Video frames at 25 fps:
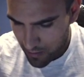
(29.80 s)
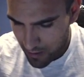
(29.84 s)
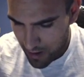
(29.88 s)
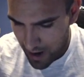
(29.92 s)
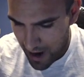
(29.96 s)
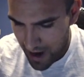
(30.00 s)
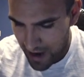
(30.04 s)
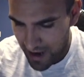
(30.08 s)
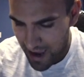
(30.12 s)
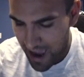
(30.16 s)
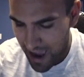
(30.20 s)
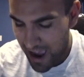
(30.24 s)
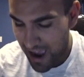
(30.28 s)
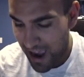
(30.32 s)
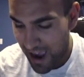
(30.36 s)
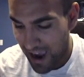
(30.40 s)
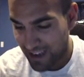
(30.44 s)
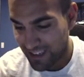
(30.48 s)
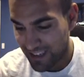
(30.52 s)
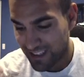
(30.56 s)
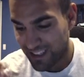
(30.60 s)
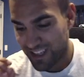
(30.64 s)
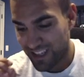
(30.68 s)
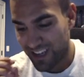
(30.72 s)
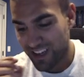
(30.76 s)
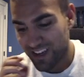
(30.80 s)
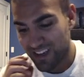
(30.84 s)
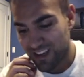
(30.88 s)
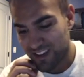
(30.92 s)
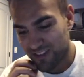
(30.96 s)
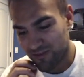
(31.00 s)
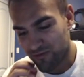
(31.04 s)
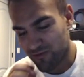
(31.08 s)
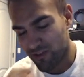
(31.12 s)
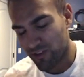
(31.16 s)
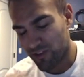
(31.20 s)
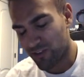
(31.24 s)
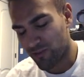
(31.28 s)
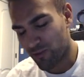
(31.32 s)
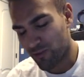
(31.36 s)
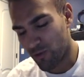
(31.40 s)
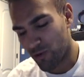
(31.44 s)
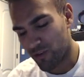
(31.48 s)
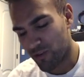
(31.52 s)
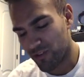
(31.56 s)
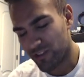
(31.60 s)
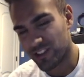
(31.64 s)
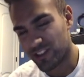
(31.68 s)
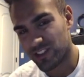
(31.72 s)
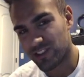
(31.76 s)
I, I, I did record
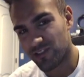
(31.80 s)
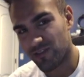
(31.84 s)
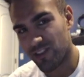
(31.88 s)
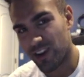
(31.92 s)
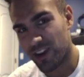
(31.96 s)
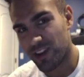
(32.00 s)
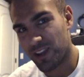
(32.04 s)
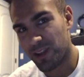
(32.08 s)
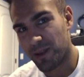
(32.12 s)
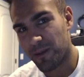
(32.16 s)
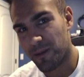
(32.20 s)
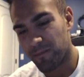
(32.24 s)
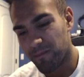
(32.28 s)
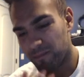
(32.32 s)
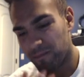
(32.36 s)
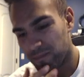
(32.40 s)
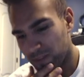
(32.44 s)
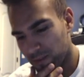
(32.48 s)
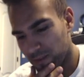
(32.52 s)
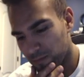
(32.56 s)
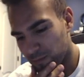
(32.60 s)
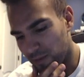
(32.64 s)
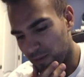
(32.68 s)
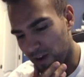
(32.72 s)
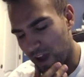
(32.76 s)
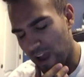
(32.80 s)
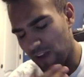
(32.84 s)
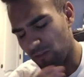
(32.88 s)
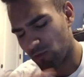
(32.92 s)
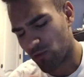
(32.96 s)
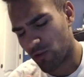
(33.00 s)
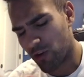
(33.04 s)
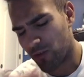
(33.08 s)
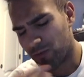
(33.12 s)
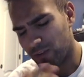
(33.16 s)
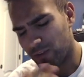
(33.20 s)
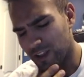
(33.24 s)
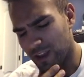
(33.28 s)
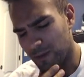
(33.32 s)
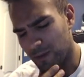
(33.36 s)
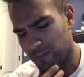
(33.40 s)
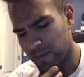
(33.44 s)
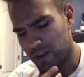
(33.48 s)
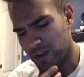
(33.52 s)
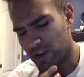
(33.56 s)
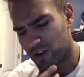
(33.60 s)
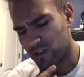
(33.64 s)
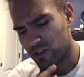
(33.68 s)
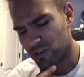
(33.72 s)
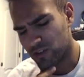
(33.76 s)
this already, but I recorded for like a
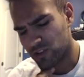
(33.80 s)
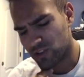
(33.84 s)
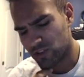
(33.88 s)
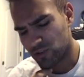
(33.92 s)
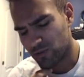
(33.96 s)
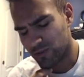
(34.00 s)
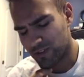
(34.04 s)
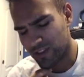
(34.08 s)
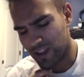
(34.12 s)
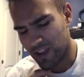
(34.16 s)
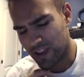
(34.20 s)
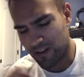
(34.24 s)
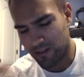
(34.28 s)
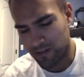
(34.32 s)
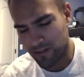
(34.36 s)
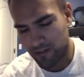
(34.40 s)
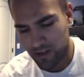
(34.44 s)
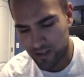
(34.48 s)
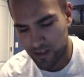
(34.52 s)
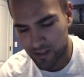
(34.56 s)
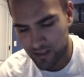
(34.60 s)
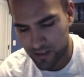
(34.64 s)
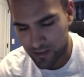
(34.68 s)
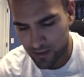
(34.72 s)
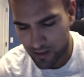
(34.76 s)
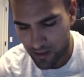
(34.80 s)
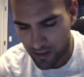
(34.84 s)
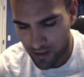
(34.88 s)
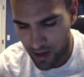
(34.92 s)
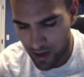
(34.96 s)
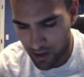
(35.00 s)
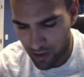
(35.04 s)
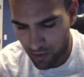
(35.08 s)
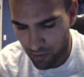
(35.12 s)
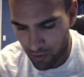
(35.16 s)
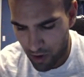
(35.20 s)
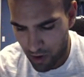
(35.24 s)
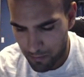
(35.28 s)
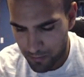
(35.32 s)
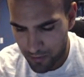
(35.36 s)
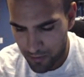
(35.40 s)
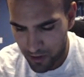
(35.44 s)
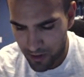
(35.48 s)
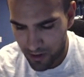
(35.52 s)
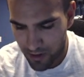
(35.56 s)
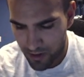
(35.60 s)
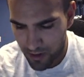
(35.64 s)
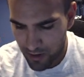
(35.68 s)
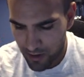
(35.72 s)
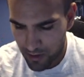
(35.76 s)
minute or two and then it got corrupted.
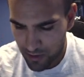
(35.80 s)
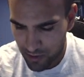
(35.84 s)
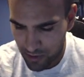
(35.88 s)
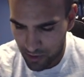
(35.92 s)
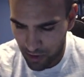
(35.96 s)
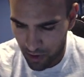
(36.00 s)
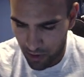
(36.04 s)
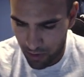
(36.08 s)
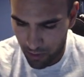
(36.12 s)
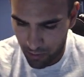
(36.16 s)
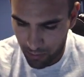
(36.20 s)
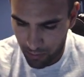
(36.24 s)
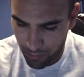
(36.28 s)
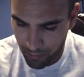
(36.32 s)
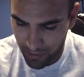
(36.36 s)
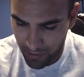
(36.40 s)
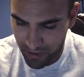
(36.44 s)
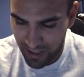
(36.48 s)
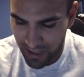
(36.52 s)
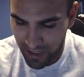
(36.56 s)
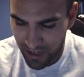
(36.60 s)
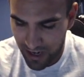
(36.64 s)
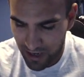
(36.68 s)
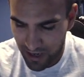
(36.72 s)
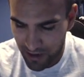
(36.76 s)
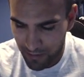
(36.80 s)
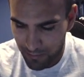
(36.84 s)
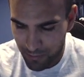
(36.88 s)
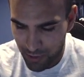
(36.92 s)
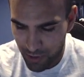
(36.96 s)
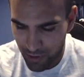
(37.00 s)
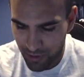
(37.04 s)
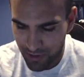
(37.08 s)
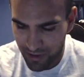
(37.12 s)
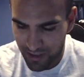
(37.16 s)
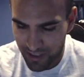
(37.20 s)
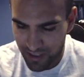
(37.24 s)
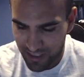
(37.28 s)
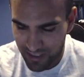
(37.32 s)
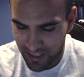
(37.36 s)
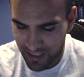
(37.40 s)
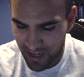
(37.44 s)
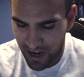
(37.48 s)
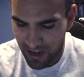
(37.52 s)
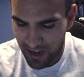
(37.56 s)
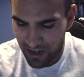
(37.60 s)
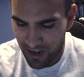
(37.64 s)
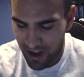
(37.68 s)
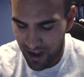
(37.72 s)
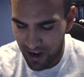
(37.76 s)
So we did end up choosing the
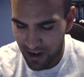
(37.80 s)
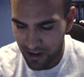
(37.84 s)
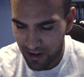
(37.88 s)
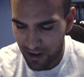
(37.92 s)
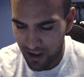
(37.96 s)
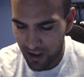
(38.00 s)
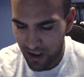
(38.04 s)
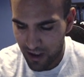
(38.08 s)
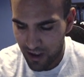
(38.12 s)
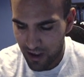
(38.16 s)
Skyline